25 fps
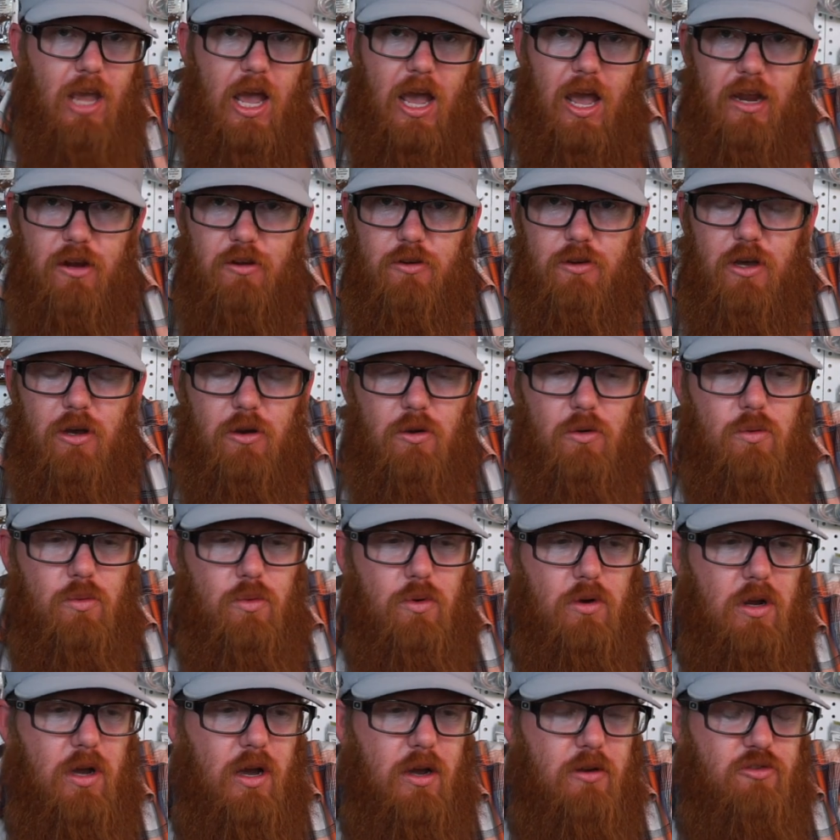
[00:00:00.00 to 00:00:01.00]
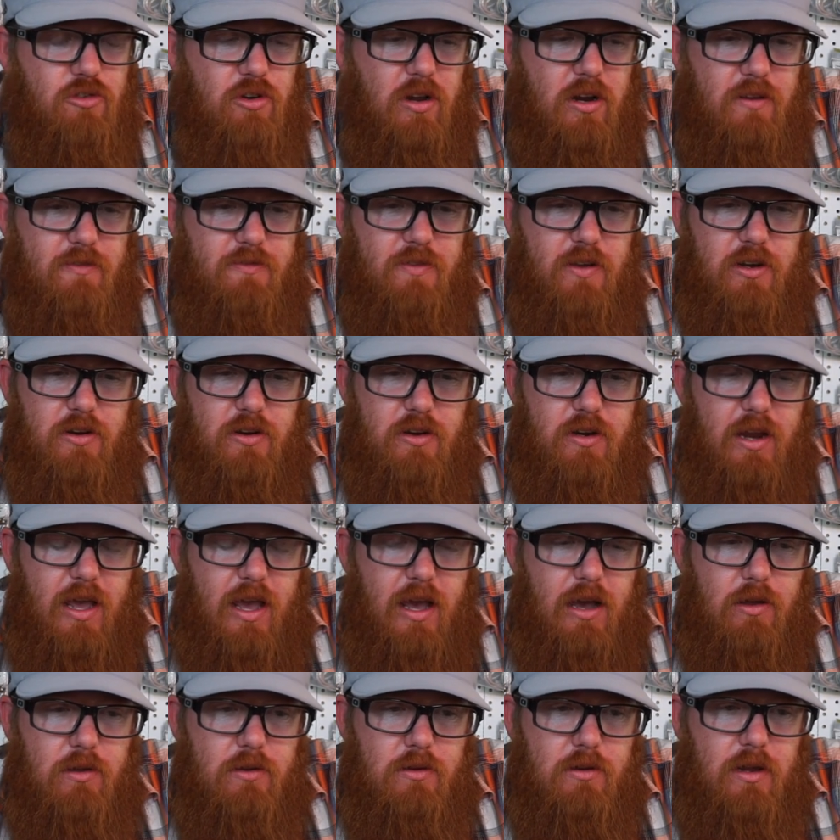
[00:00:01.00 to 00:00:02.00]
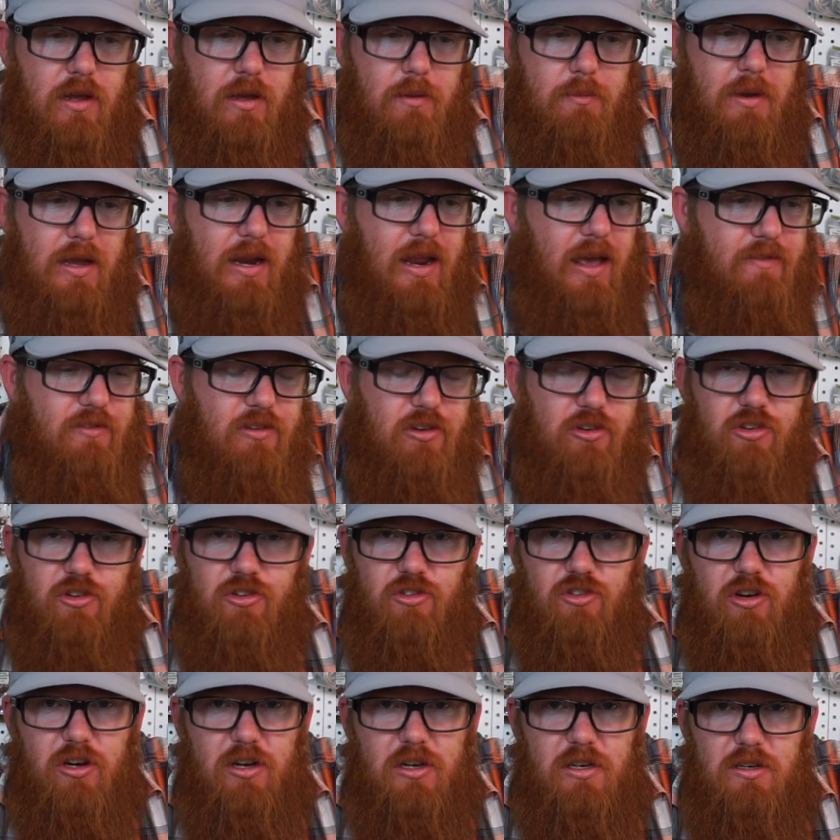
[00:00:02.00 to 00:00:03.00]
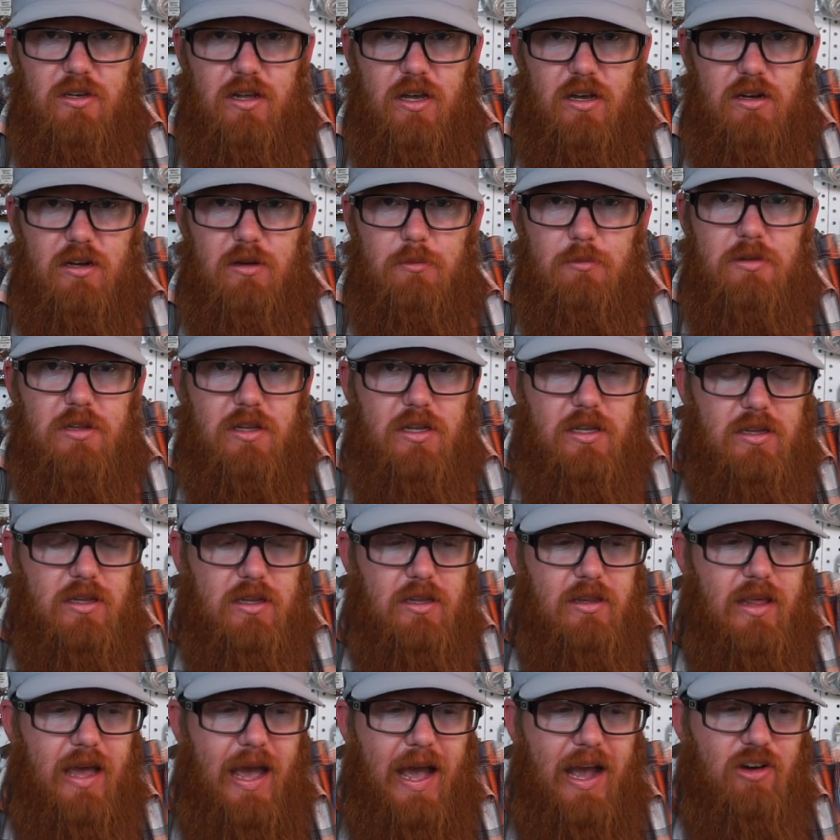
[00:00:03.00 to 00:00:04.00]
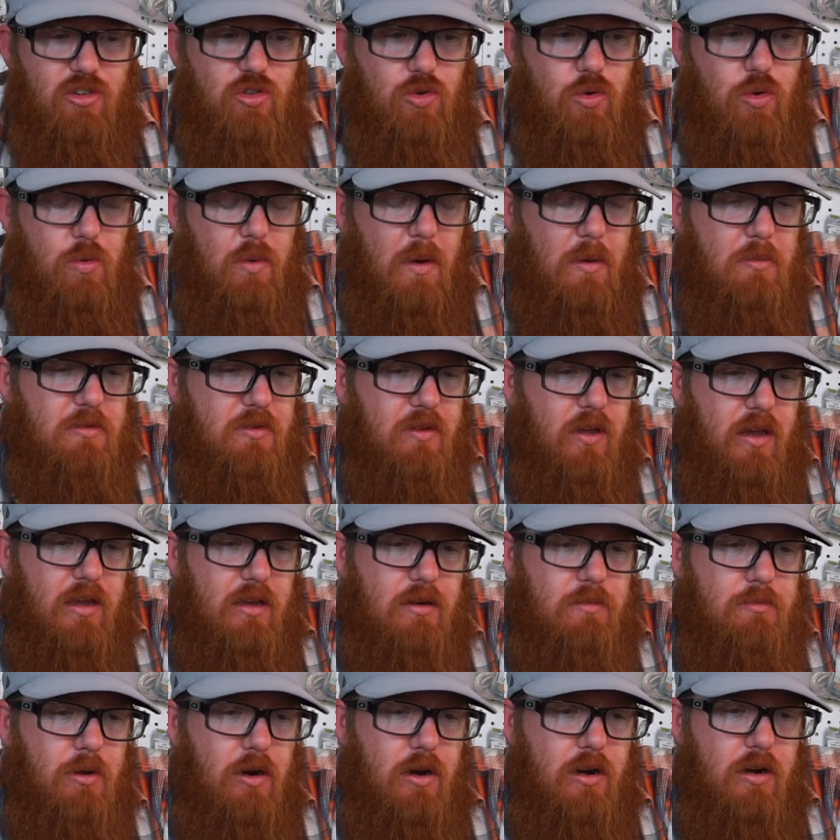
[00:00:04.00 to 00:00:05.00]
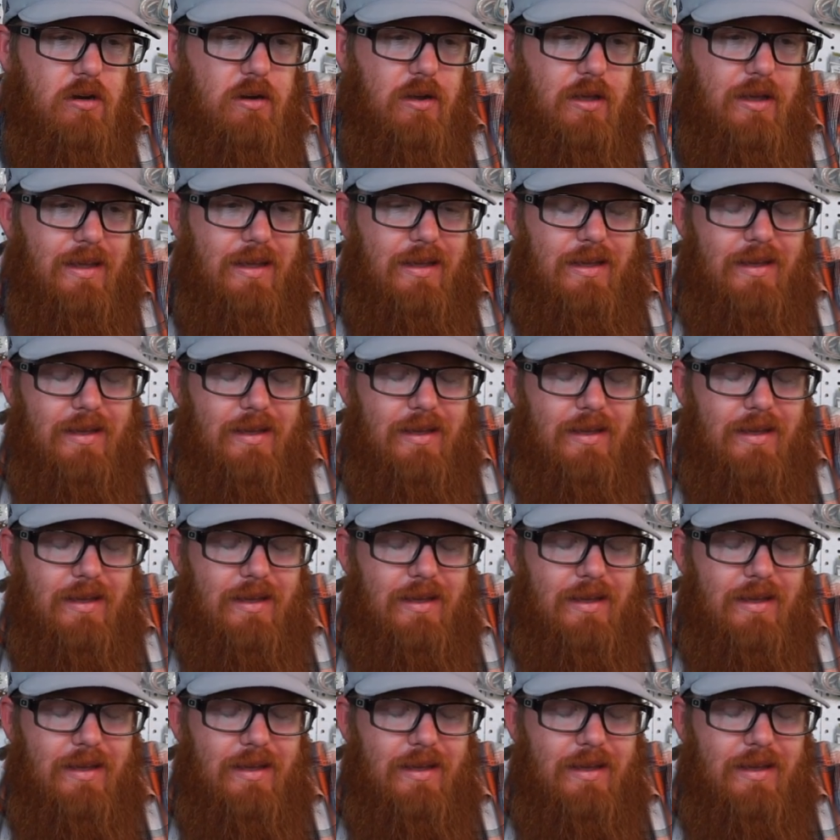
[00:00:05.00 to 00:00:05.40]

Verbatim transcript: I don't know. We're, I'll try to figure it out. I might have to just shut it down completely, the actual website part.